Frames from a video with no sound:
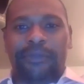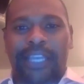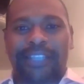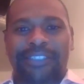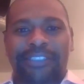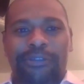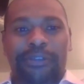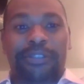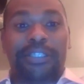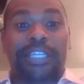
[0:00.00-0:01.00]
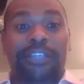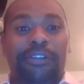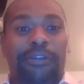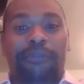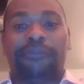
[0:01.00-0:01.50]
as you continue
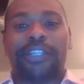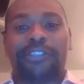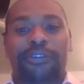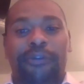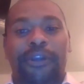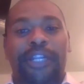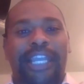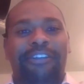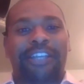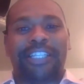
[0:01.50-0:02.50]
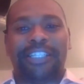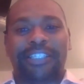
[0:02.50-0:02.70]
your professional career in accounting.